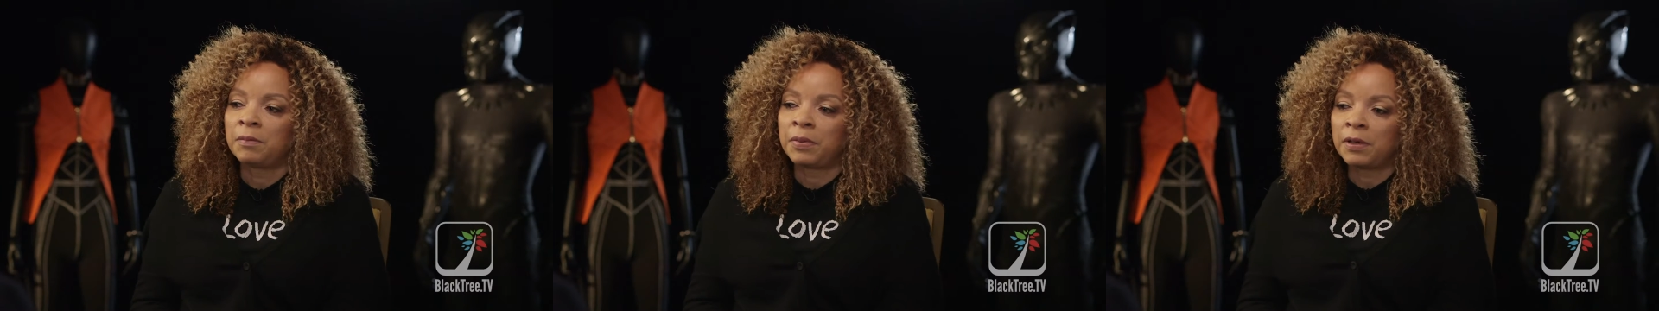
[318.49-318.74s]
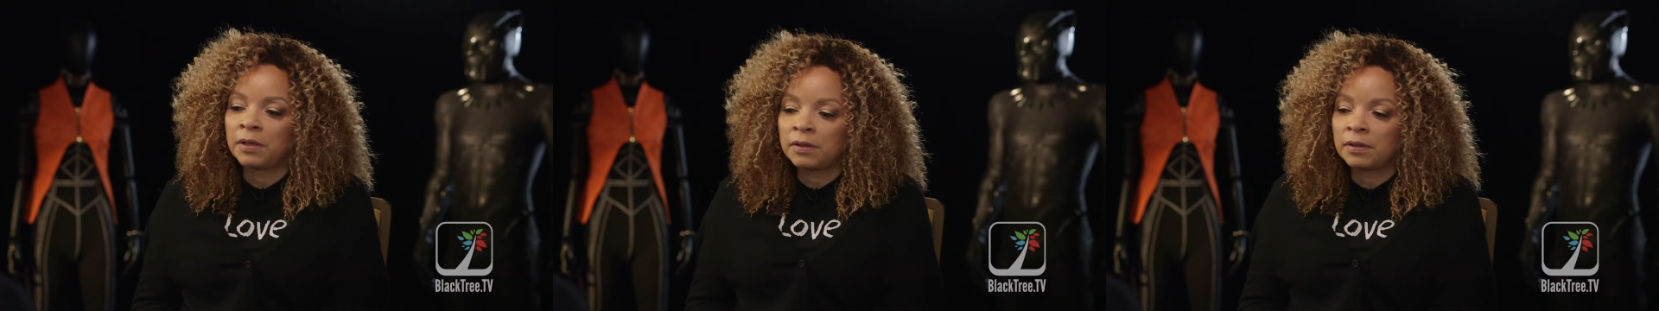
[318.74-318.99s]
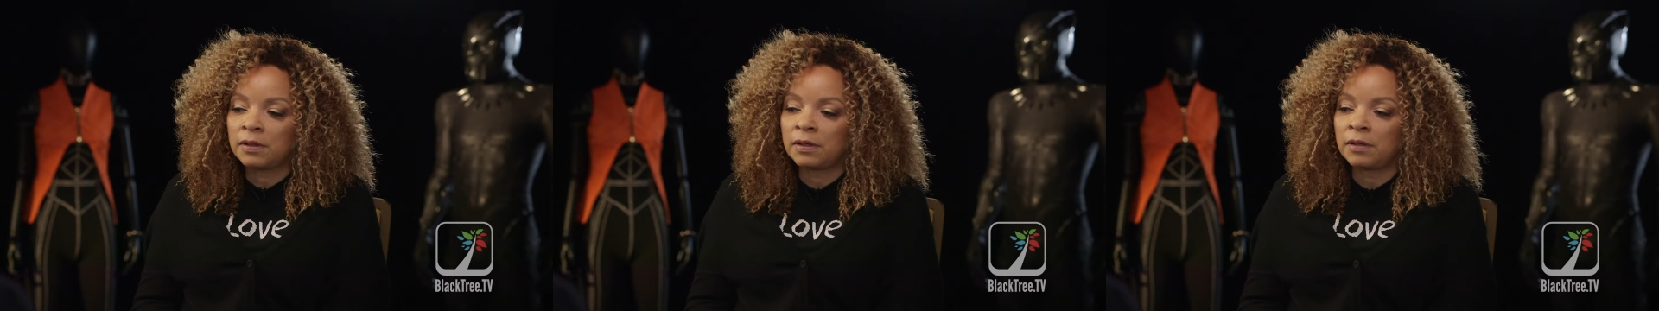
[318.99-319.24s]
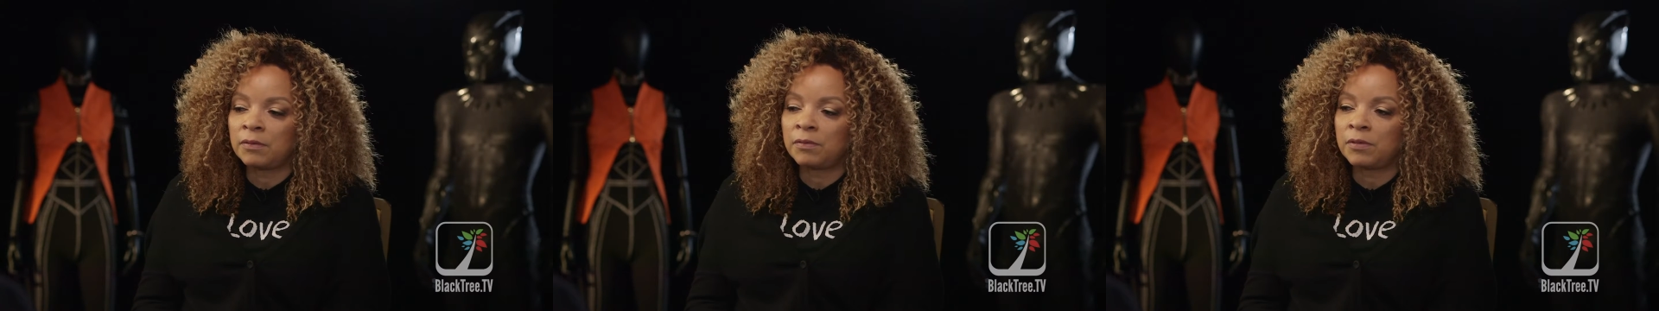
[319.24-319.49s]
But
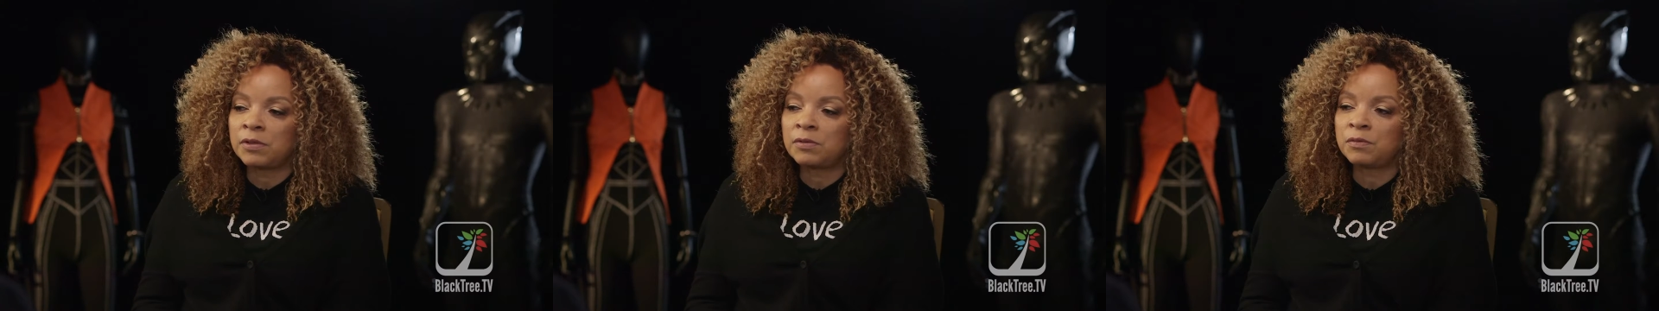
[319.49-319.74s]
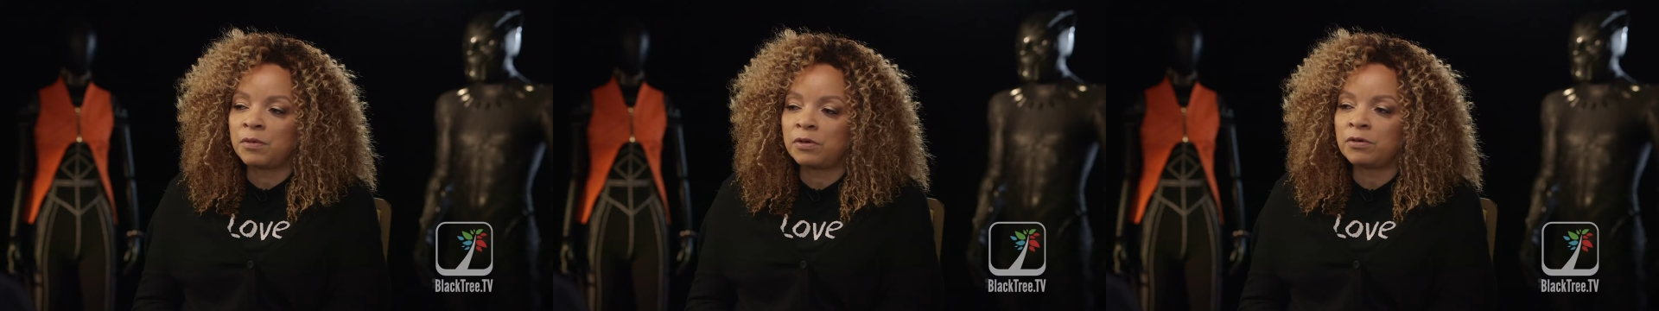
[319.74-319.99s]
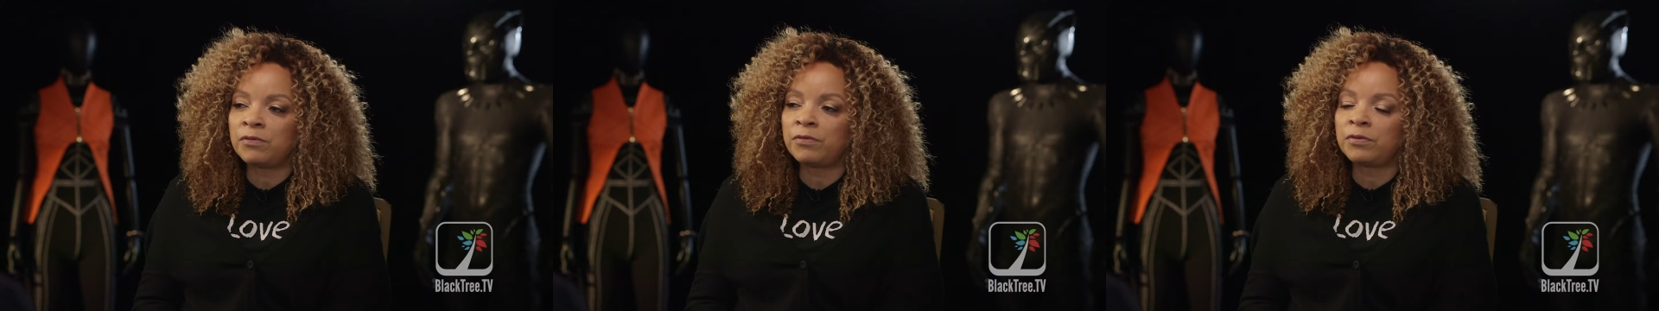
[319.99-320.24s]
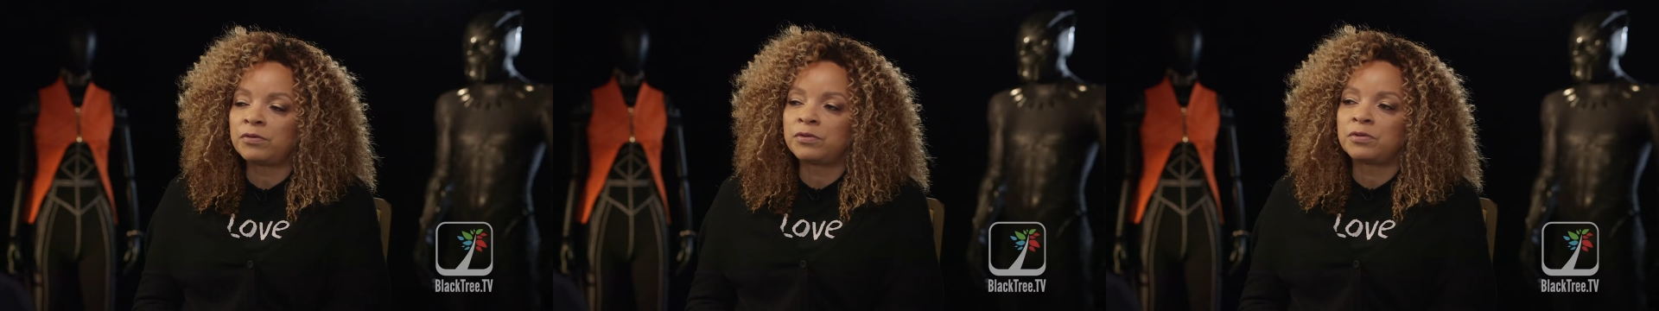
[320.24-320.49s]
it was
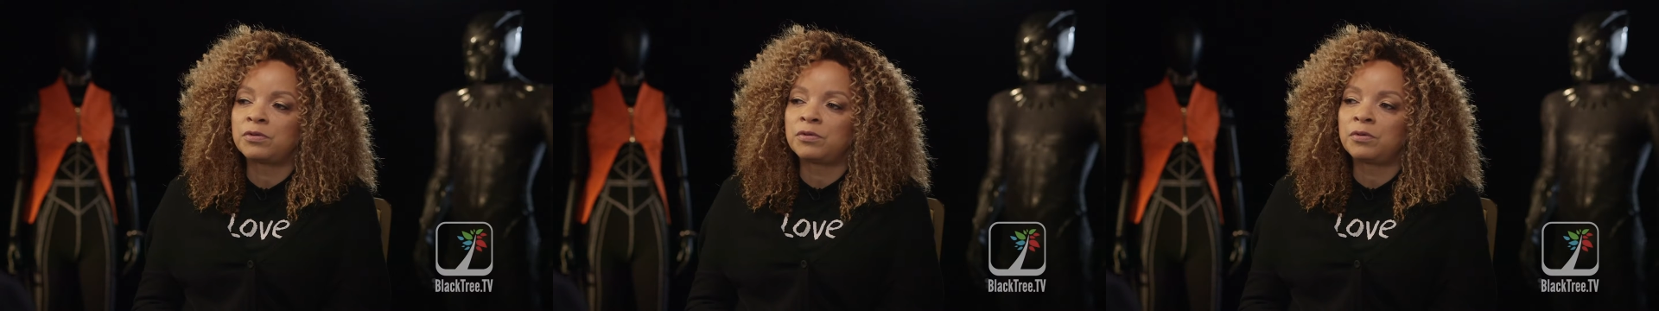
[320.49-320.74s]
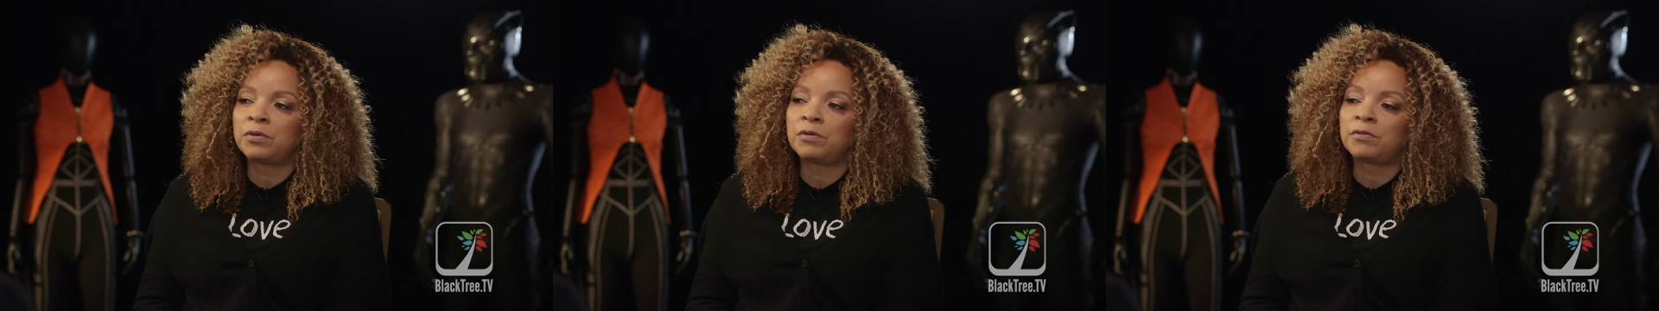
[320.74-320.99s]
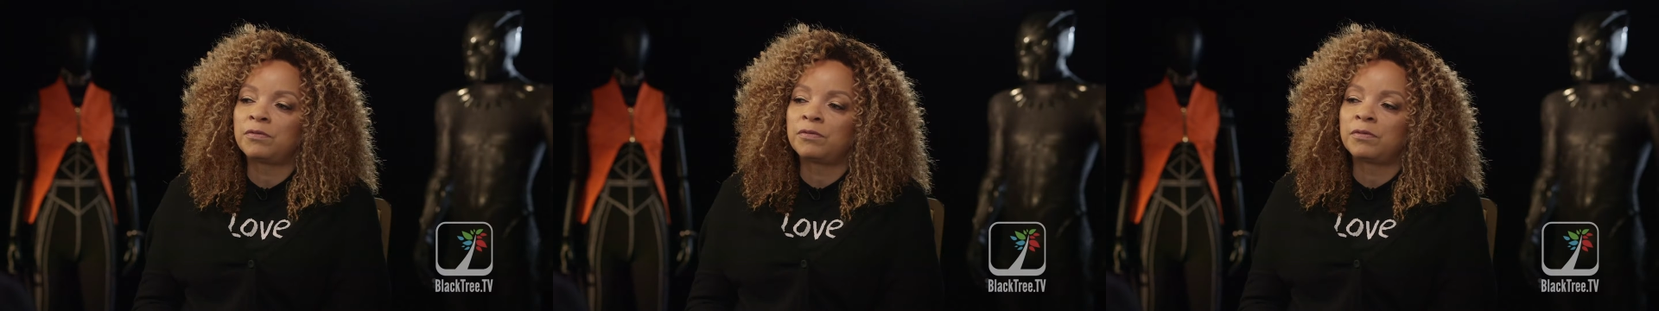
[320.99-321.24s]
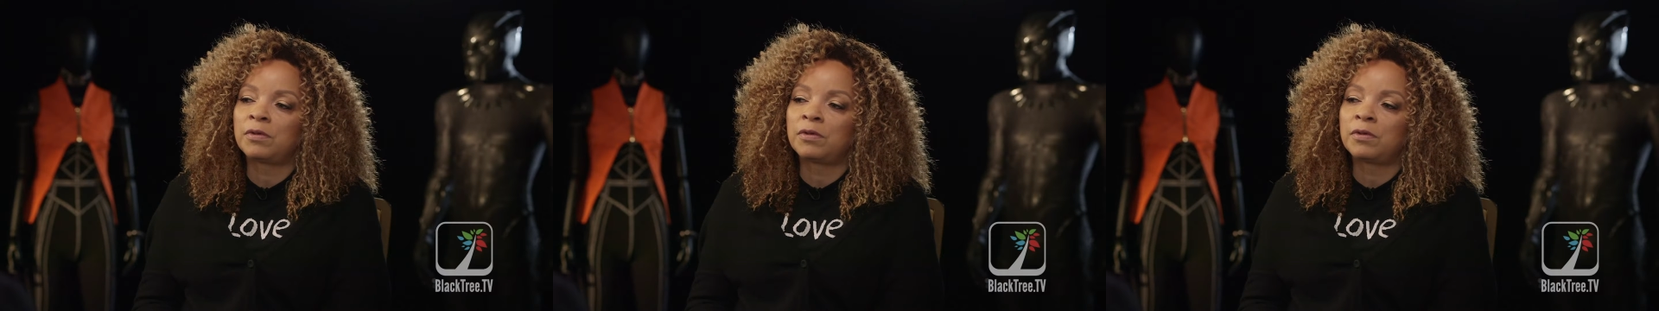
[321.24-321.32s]
wonderful to sort of